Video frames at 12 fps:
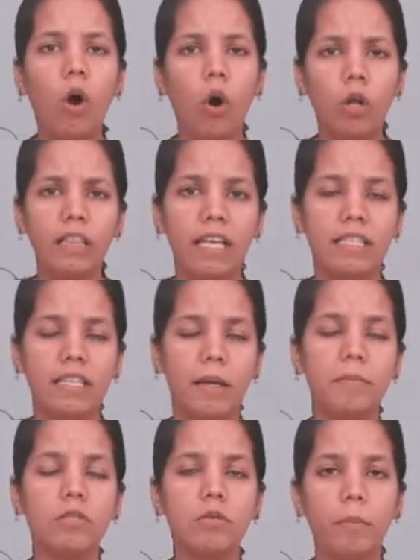All the
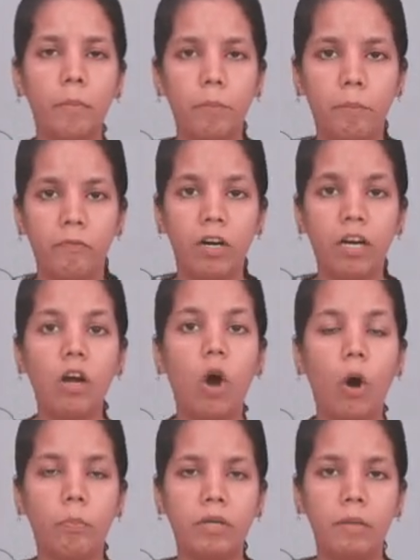enzymes work
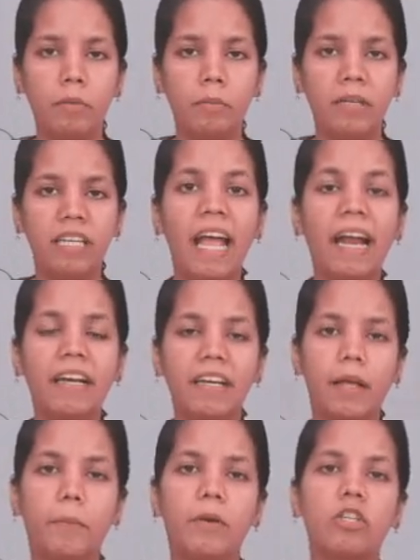optimally at a
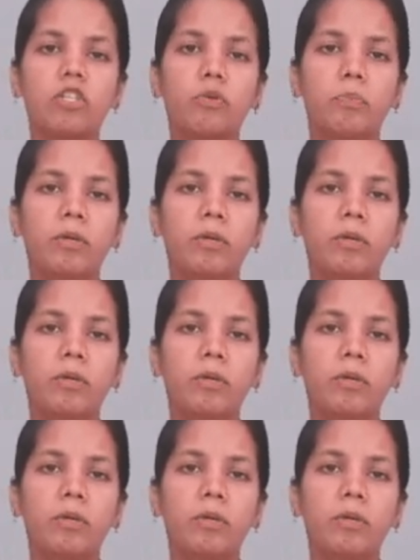temperature